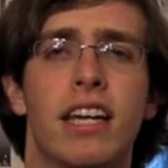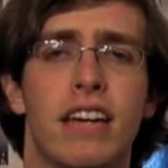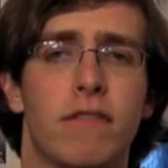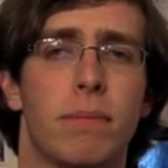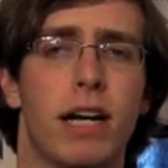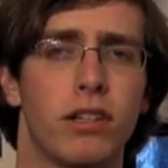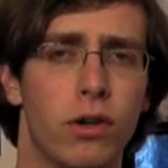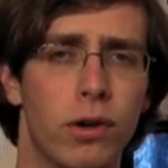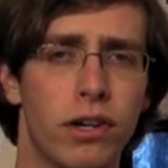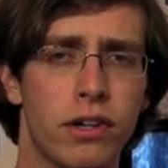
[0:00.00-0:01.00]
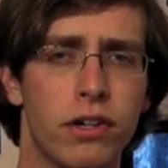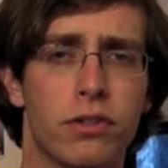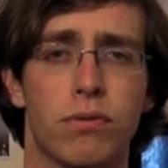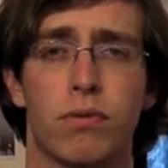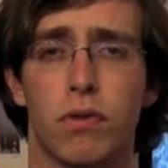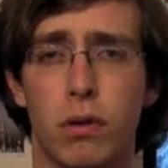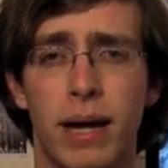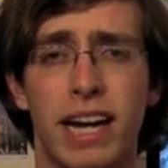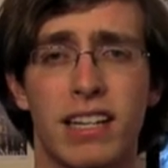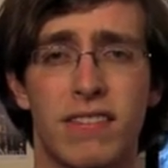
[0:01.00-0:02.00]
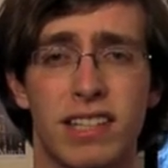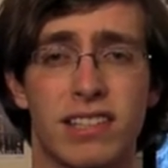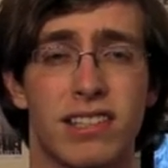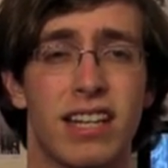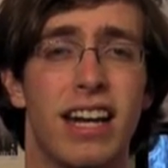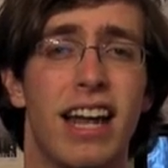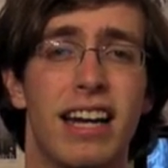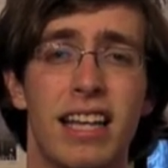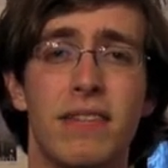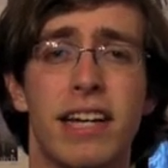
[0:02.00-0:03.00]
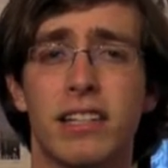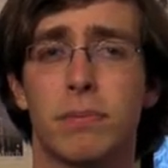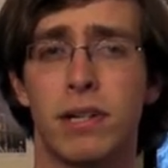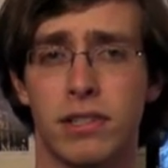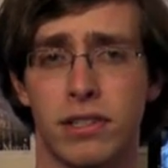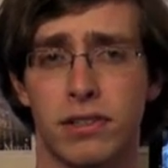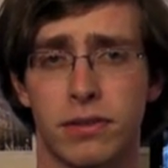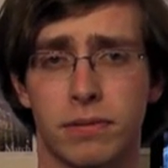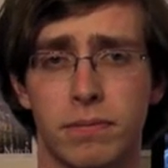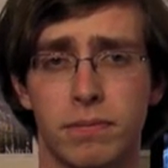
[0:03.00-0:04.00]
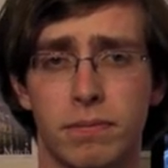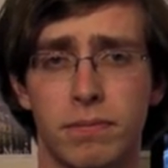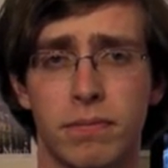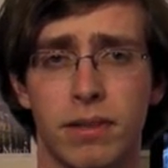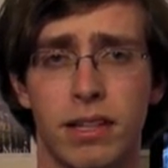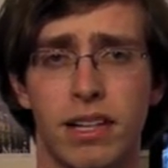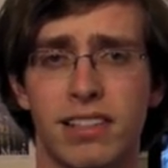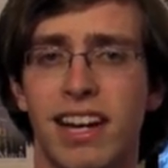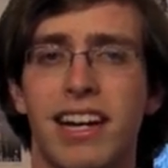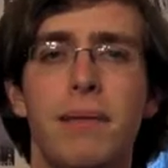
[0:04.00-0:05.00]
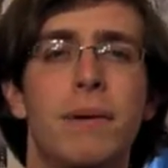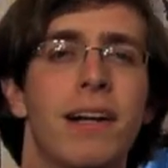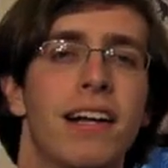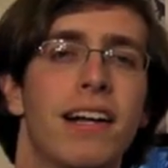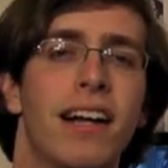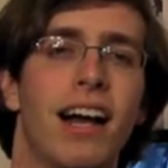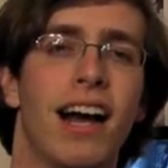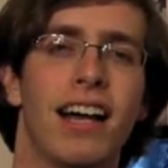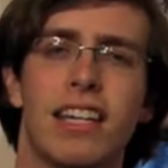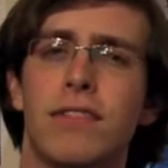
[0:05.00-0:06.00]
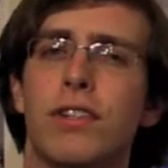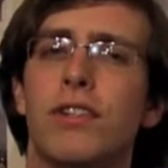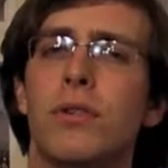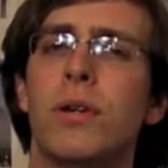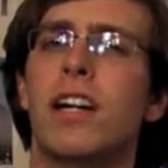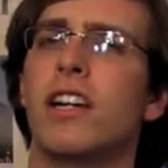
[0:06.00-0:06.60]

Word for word: given by lawyers, reform activists, and even ex prisoners. Second up, I give you